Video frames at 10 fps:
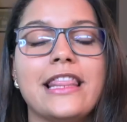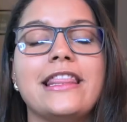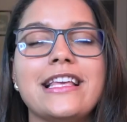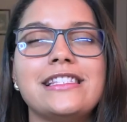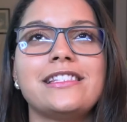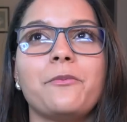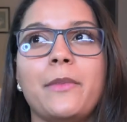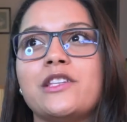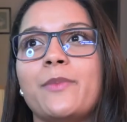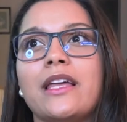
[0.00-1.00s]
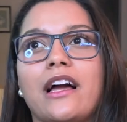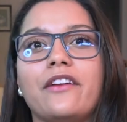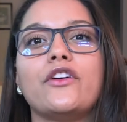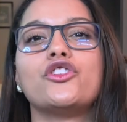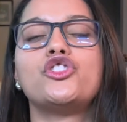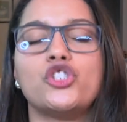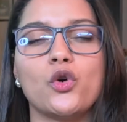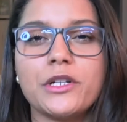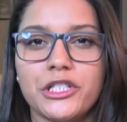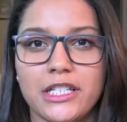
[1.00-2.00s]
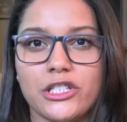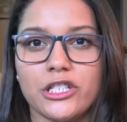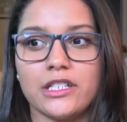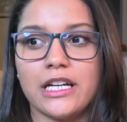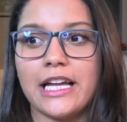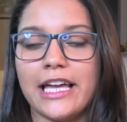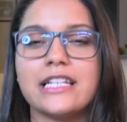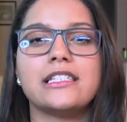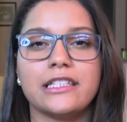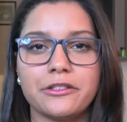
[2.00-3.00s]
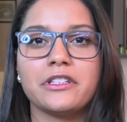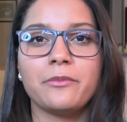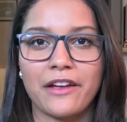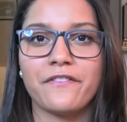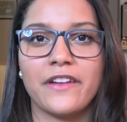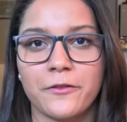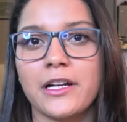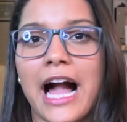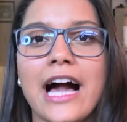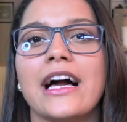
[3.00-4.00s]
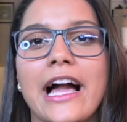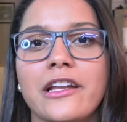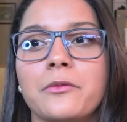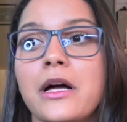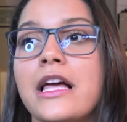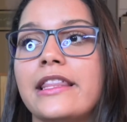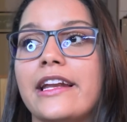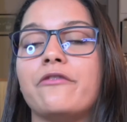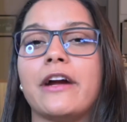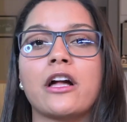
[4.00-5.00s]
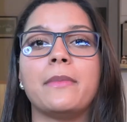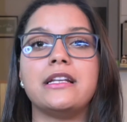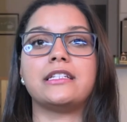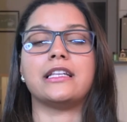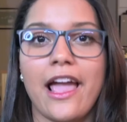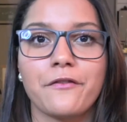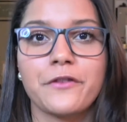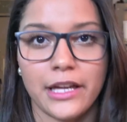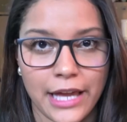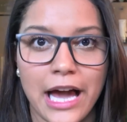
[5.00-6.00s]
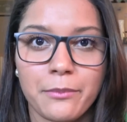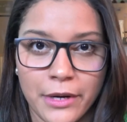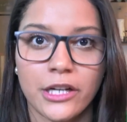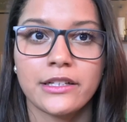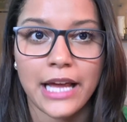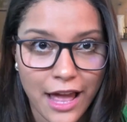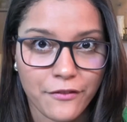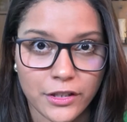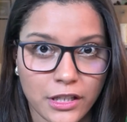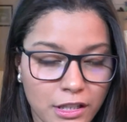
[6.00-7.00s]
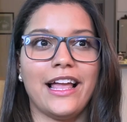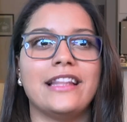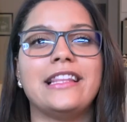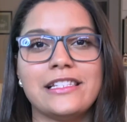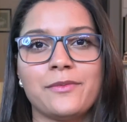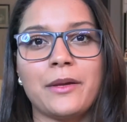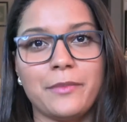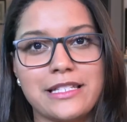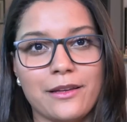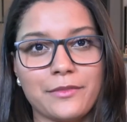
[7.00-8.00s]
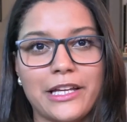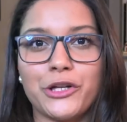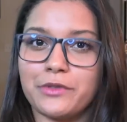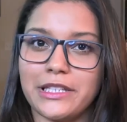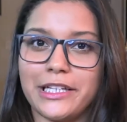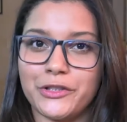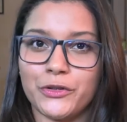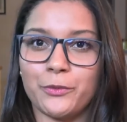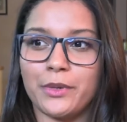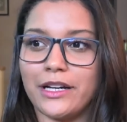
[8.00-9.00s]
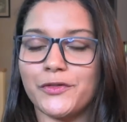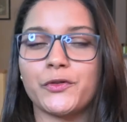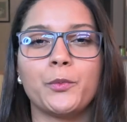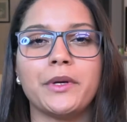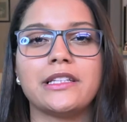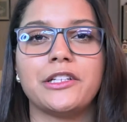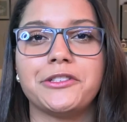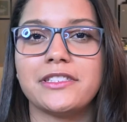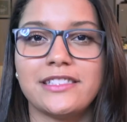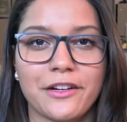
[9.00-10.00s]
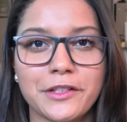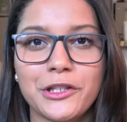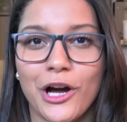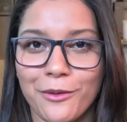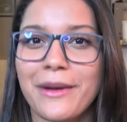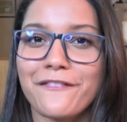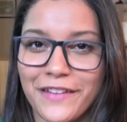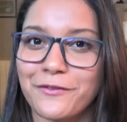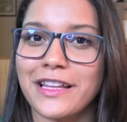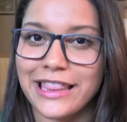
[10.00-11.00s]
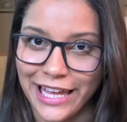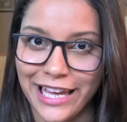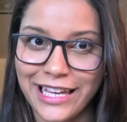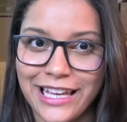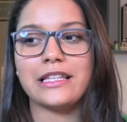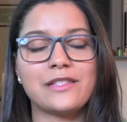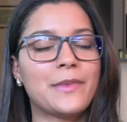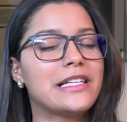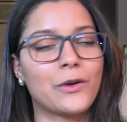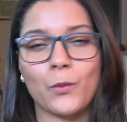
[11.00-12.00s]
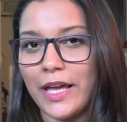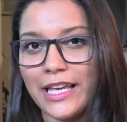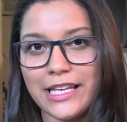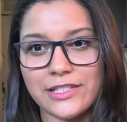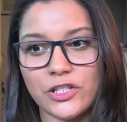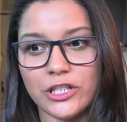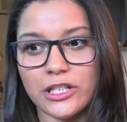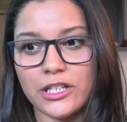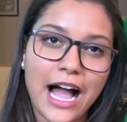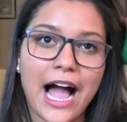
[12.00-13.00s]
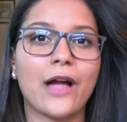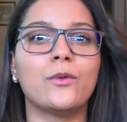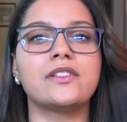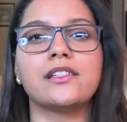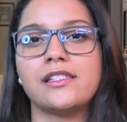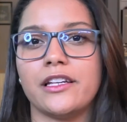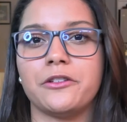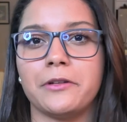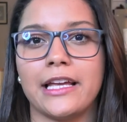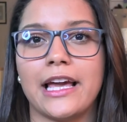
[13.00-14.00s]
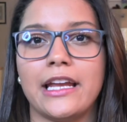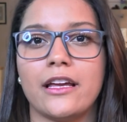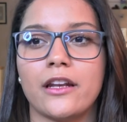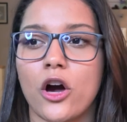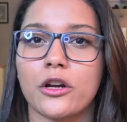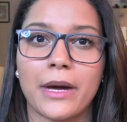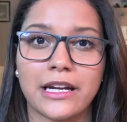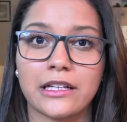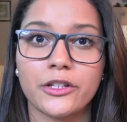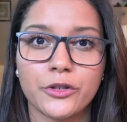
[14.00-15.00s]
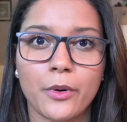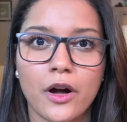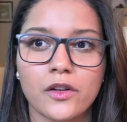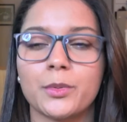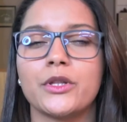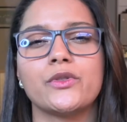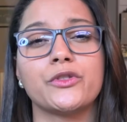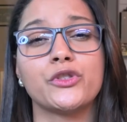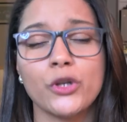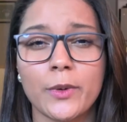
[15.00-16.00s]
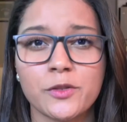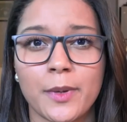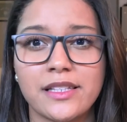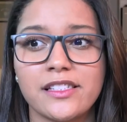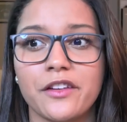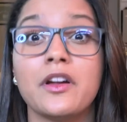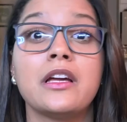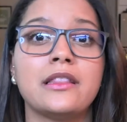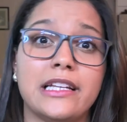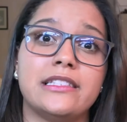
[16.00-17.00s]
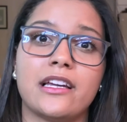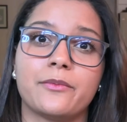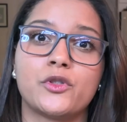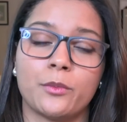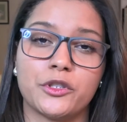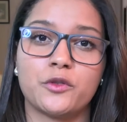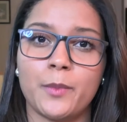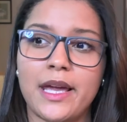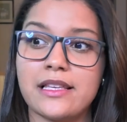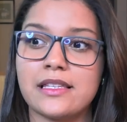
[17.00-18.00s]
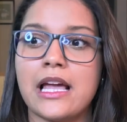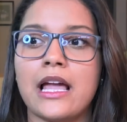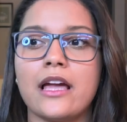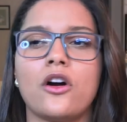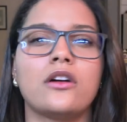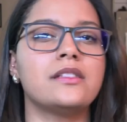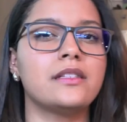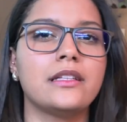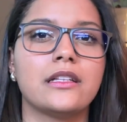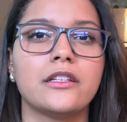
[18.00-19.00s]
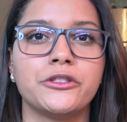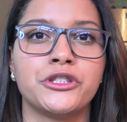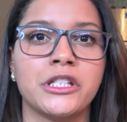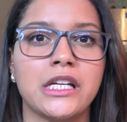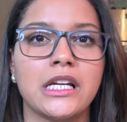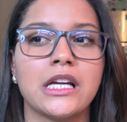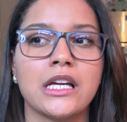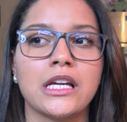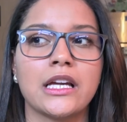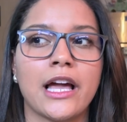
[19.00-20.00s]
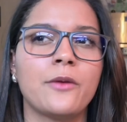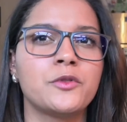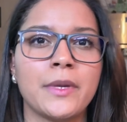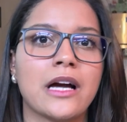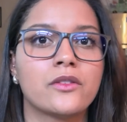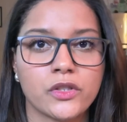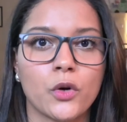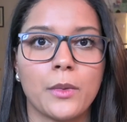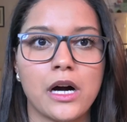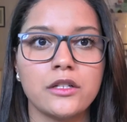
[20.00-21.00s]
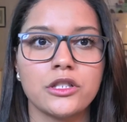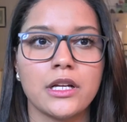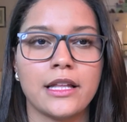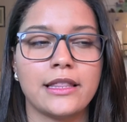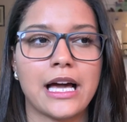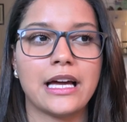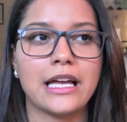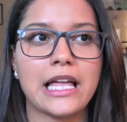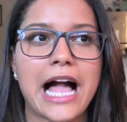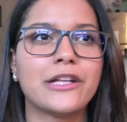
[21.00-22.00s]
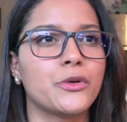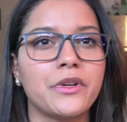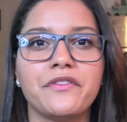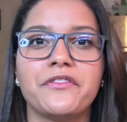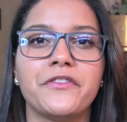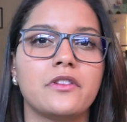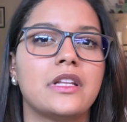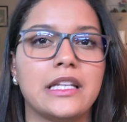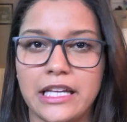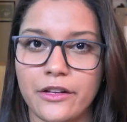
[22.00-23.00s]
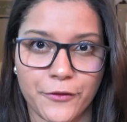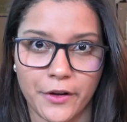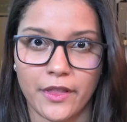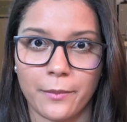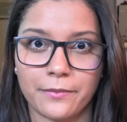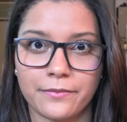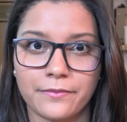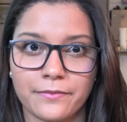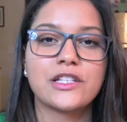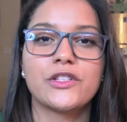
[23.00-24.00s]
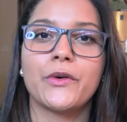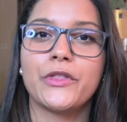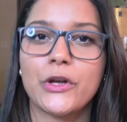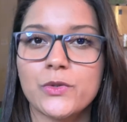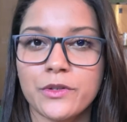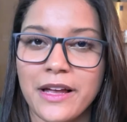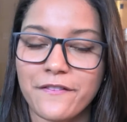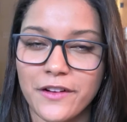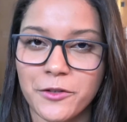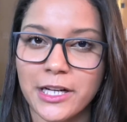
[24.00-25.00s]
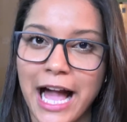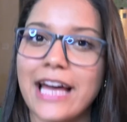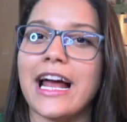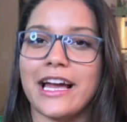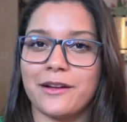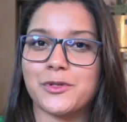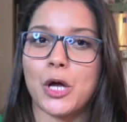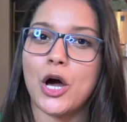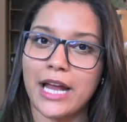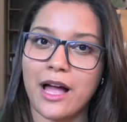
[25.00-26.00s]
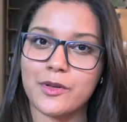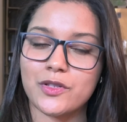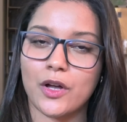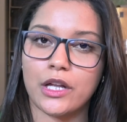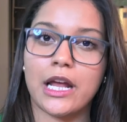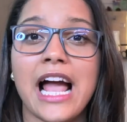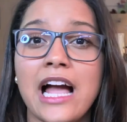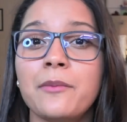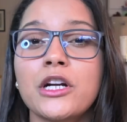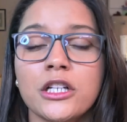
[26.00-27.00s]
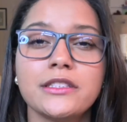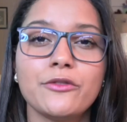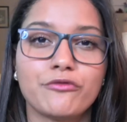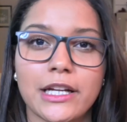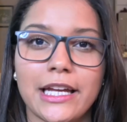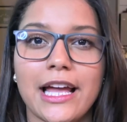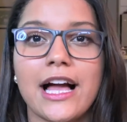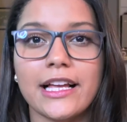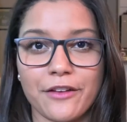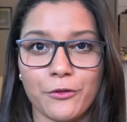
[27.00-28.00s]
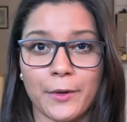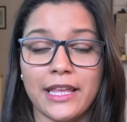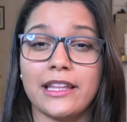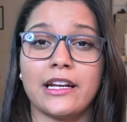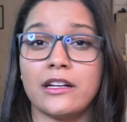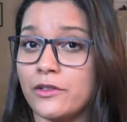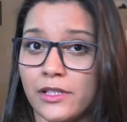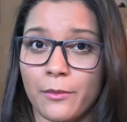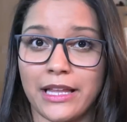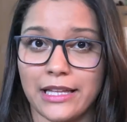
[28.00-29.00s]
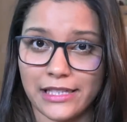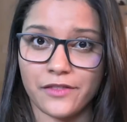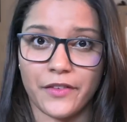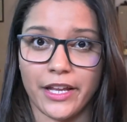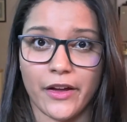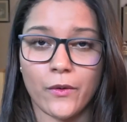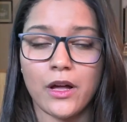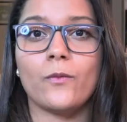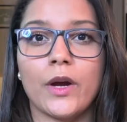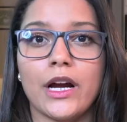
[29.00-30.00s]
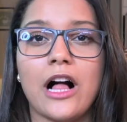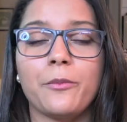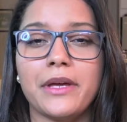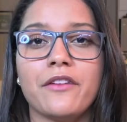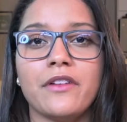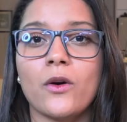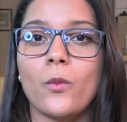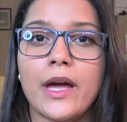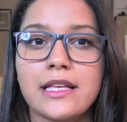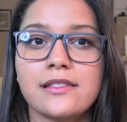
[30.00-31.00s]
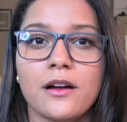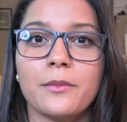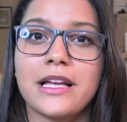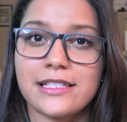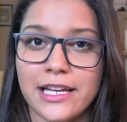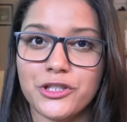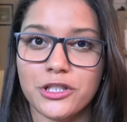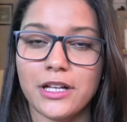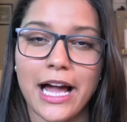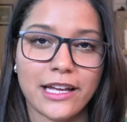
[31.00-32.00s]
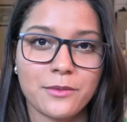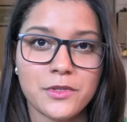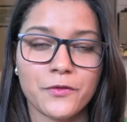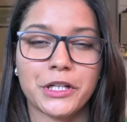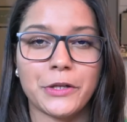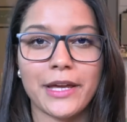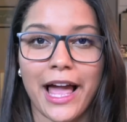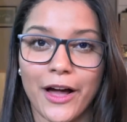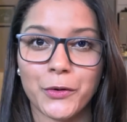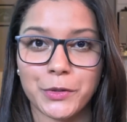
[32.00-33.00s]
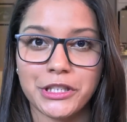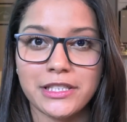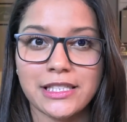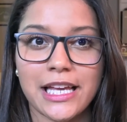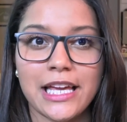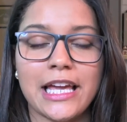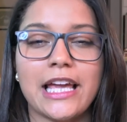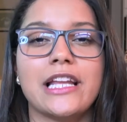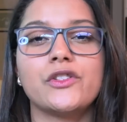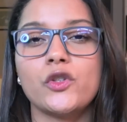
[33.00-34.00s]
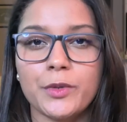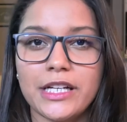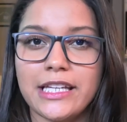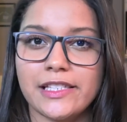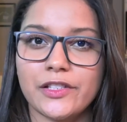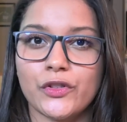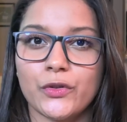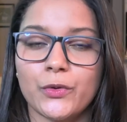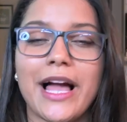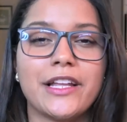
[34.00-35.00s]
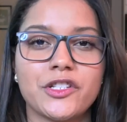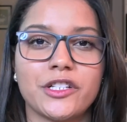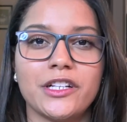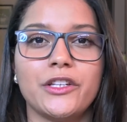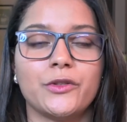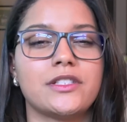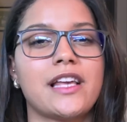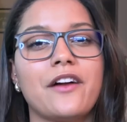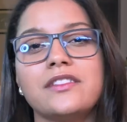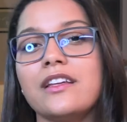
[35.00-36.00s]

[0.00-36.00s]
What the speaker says: This makes my life so much easier. It is literally my favorite cat item that I recommend to every cat parent ever. And this might be something you relate to, but scooping litter is definitely not my favorite thing. This makes it way easier. I was considering getting an automatic litter box, but those are so expensive. They take up so much space. And honestly, the Litter Genie helps me out so much that I don't even feel the need for them. So those were my favorite cat items on Amazon. I'm currently running a giveaway that I announced in my last video, where I'll be giving away some essential items for new cat owners. It is super easy to enter. You just have to